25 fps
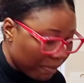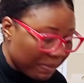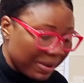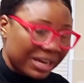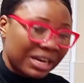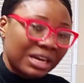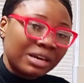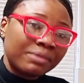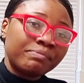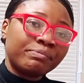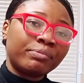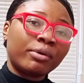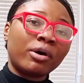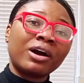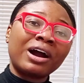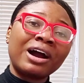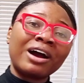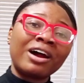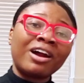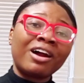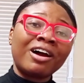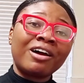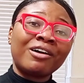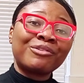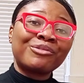I'm making
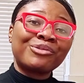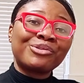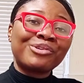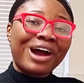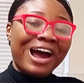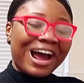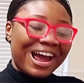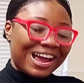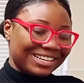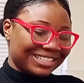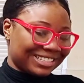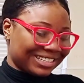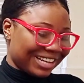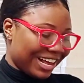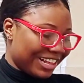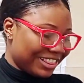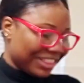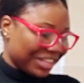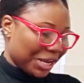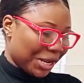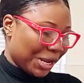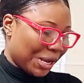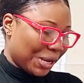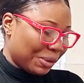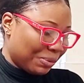burger, rice,
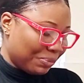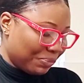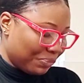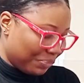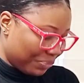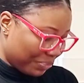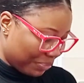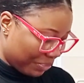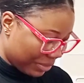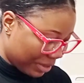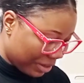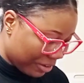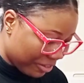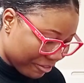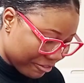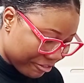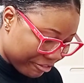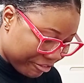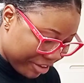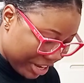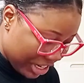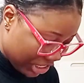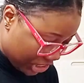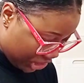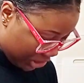and
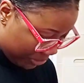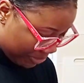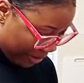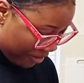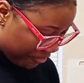fish.